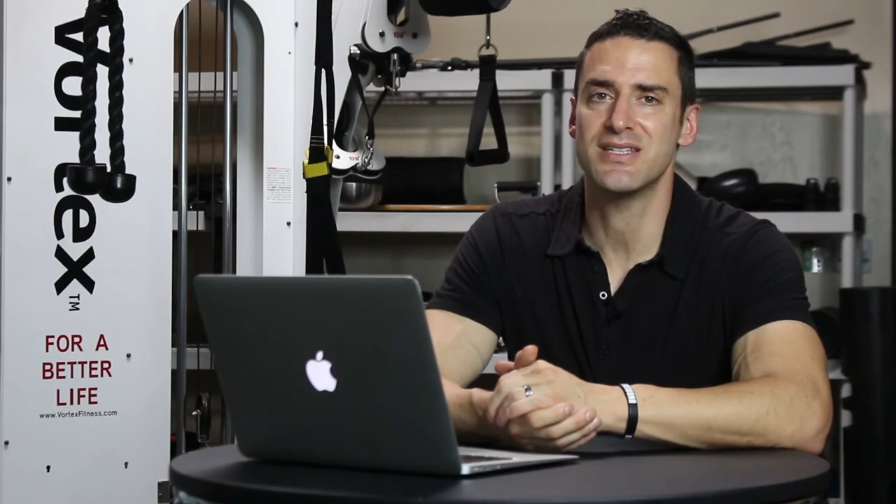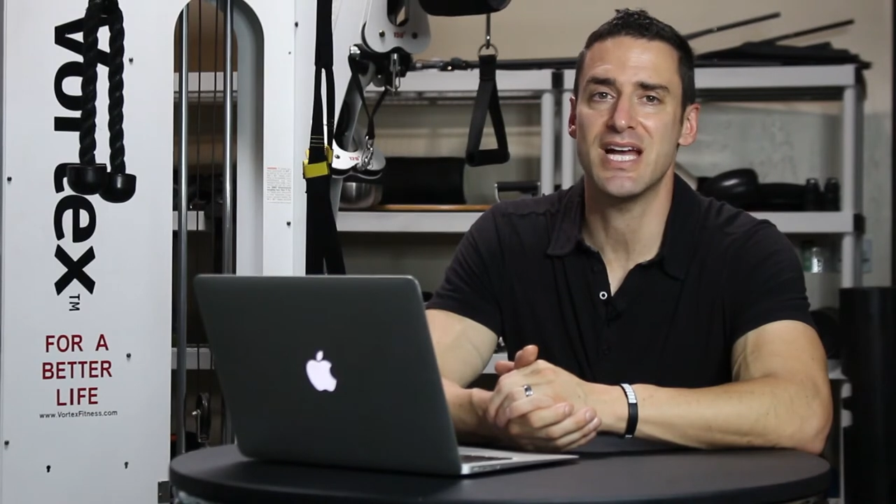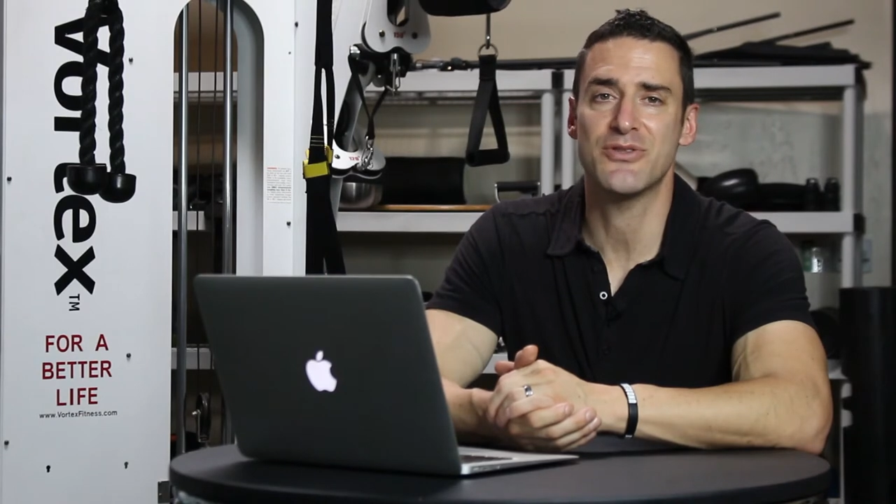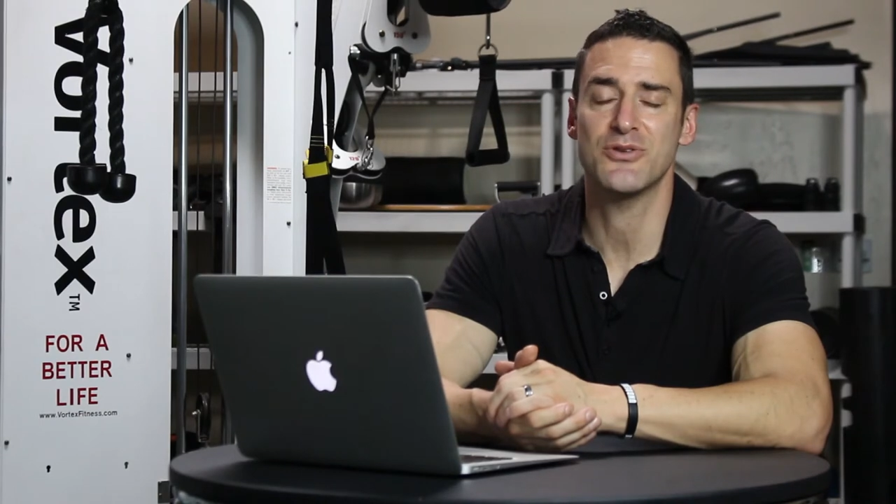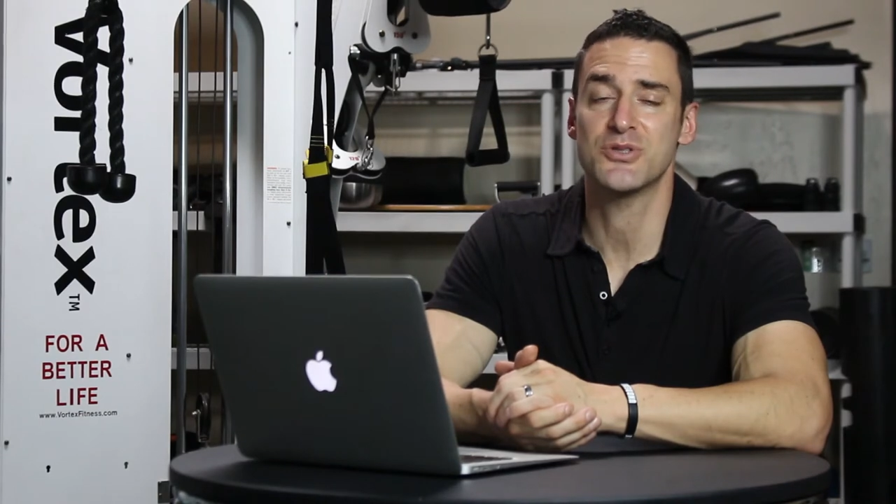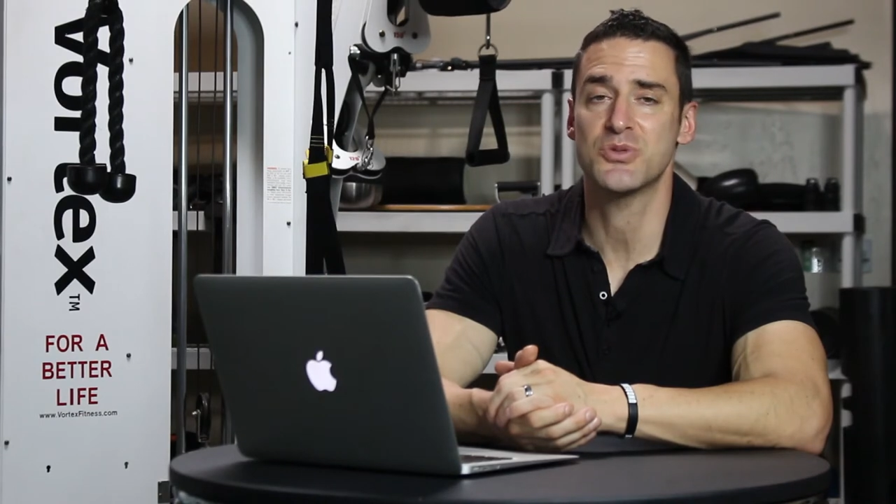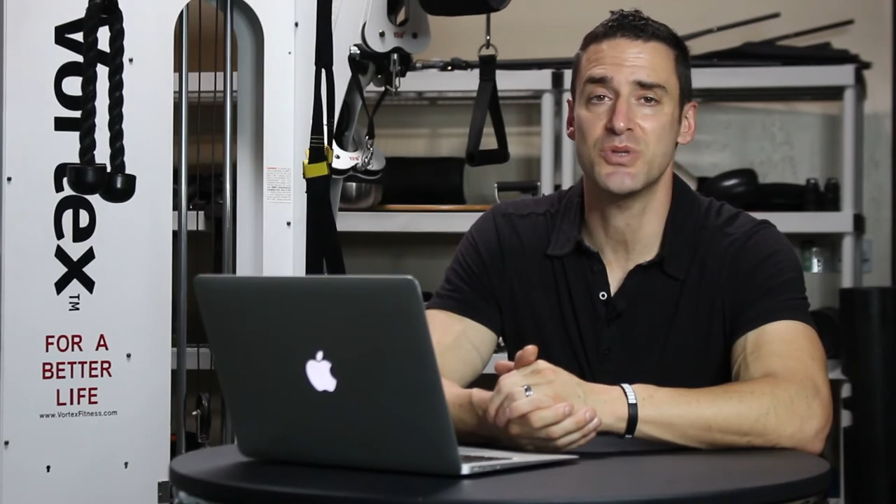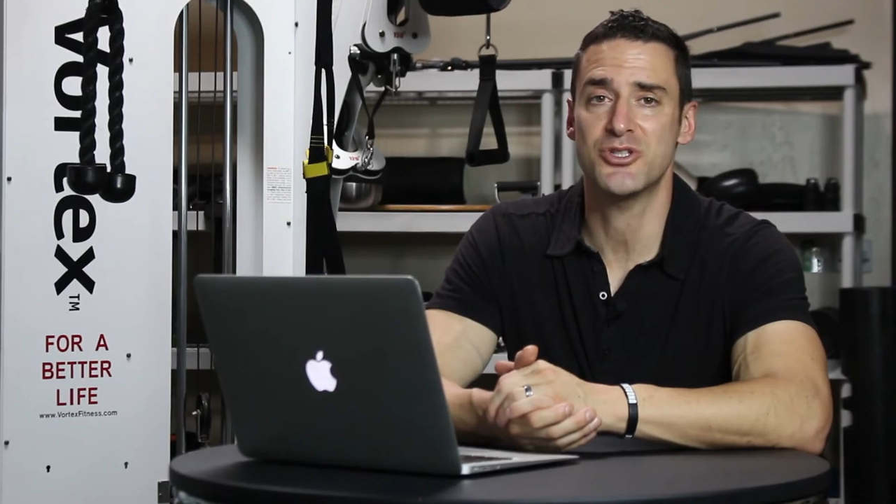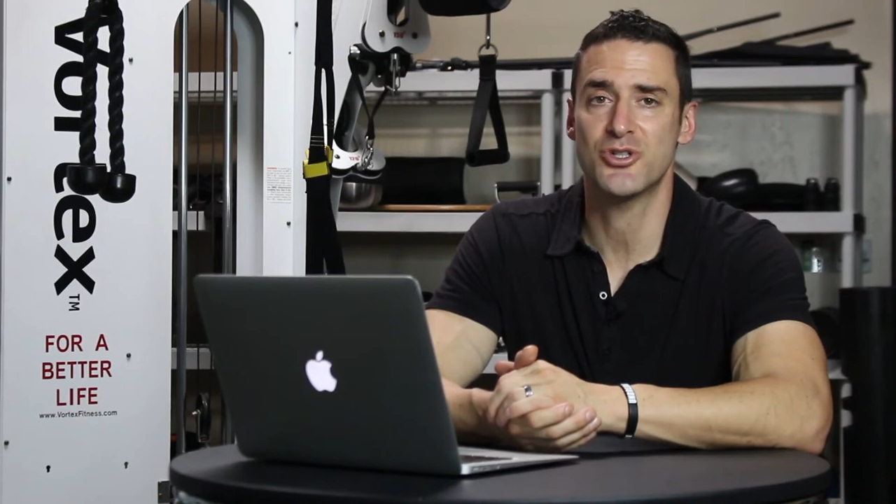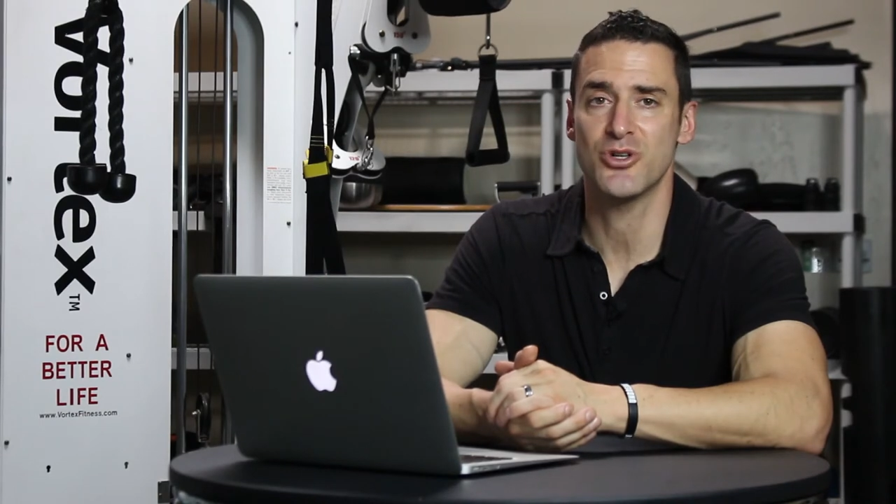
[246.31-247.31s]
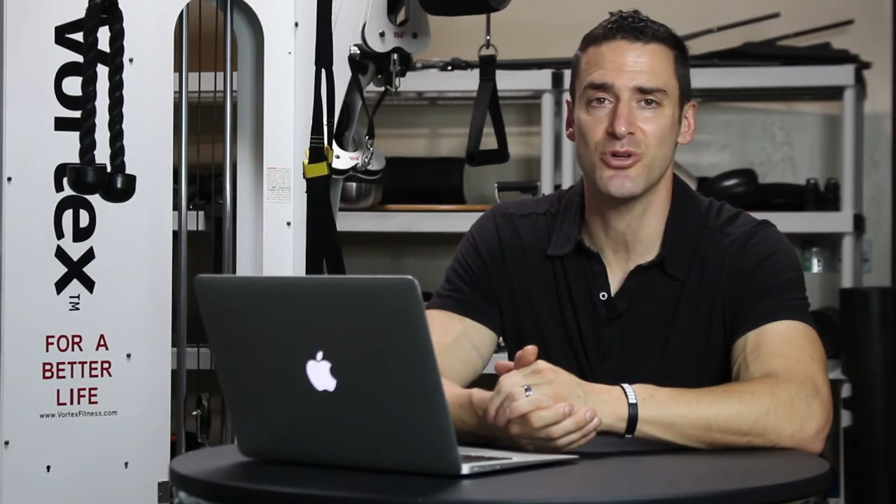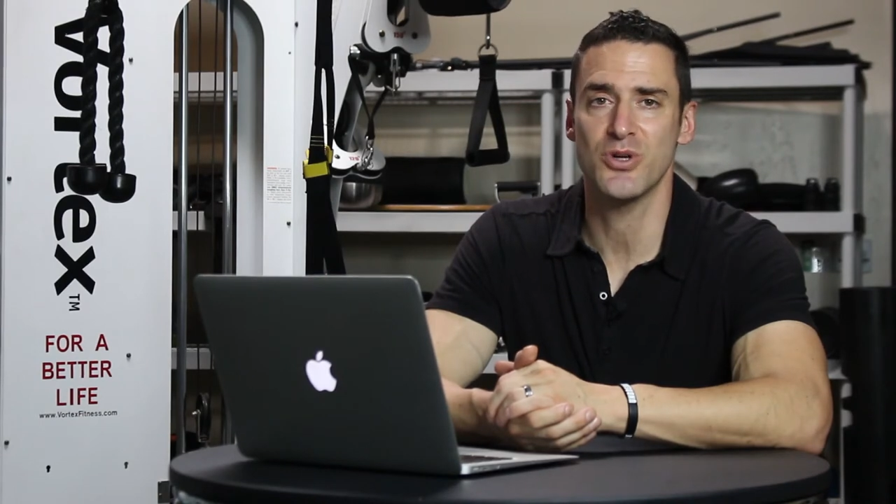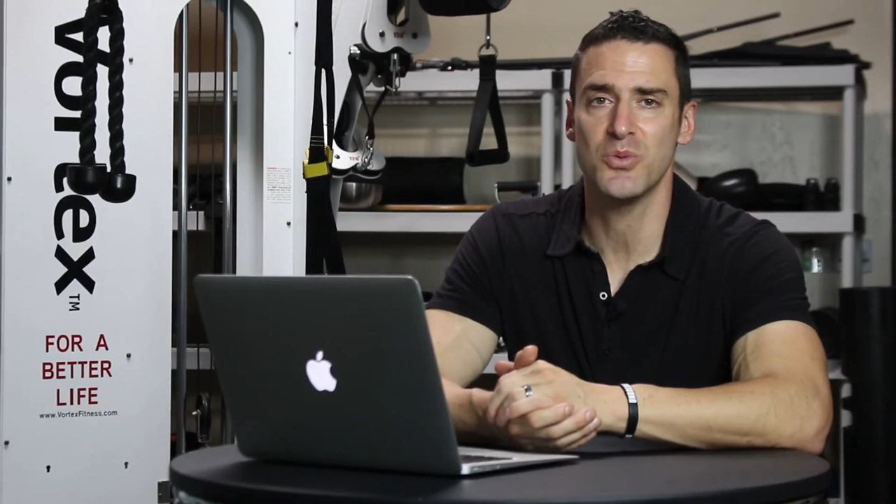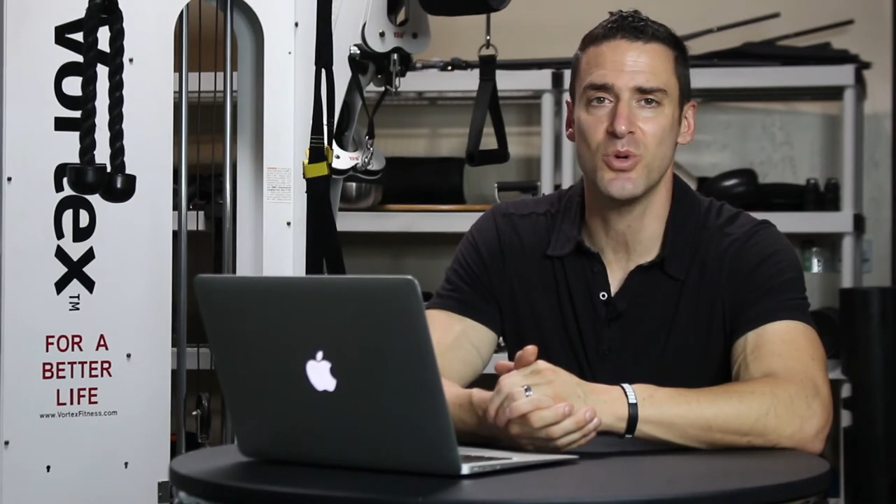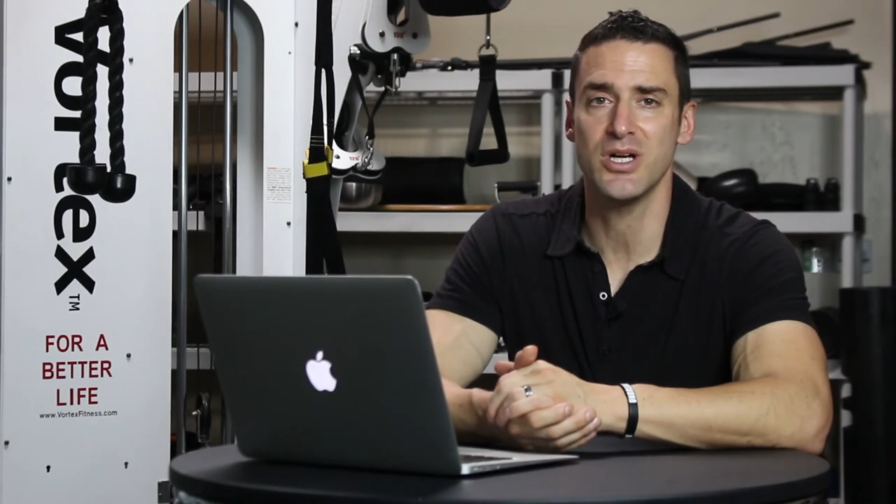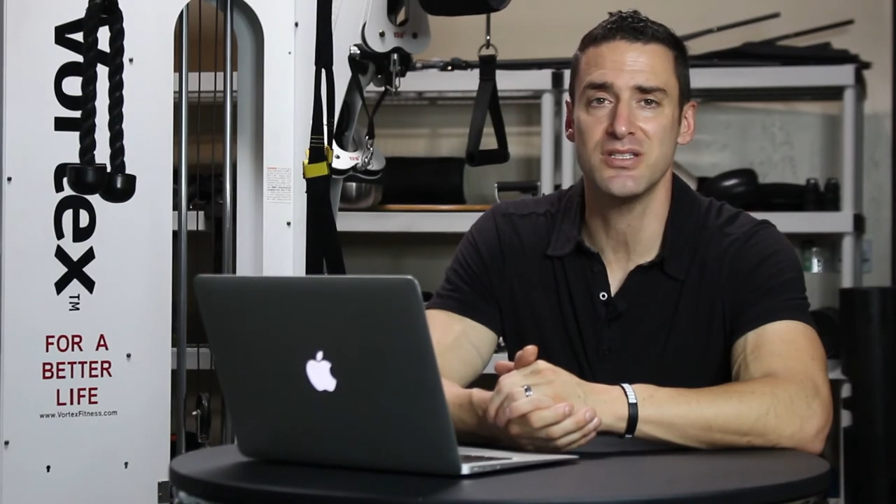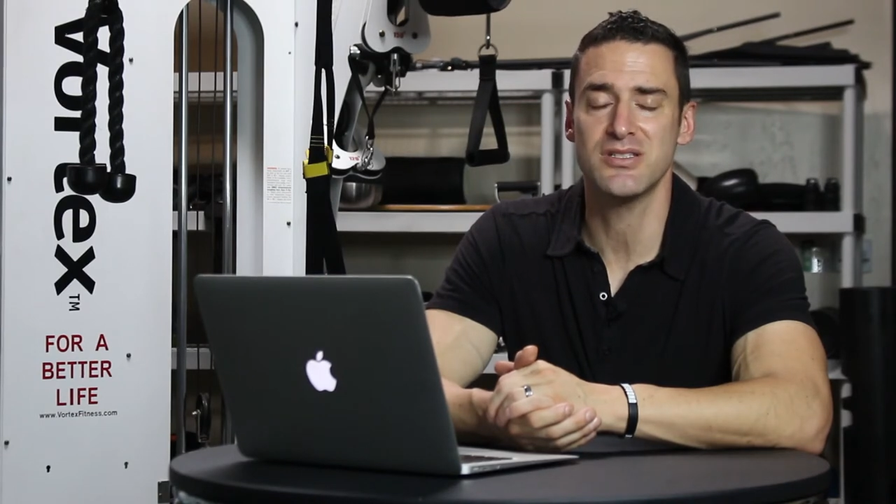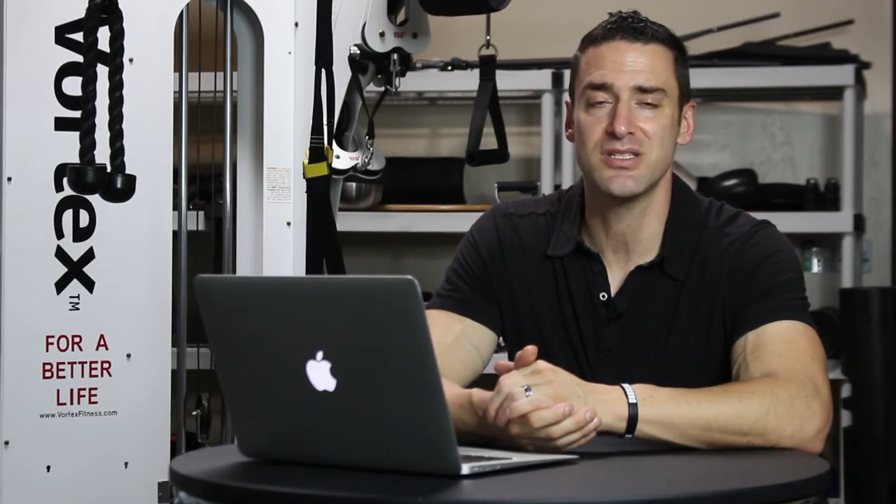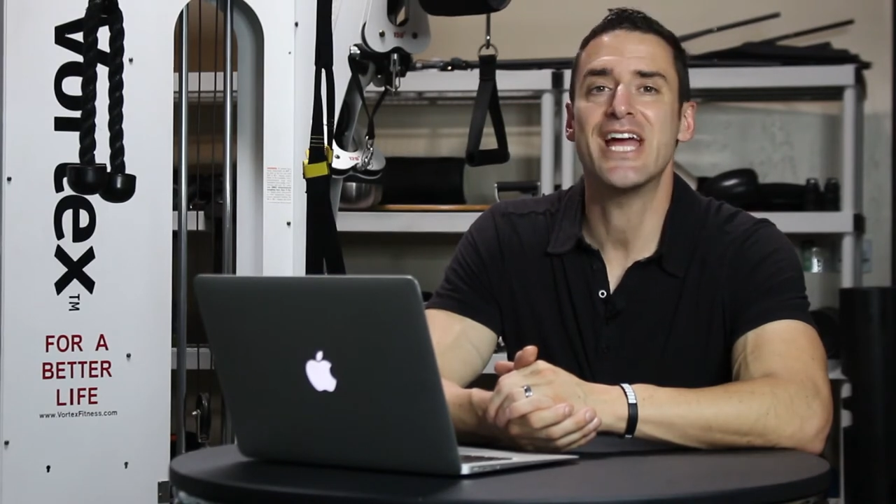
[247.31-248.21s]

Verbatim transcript: not those sweet sugary ones.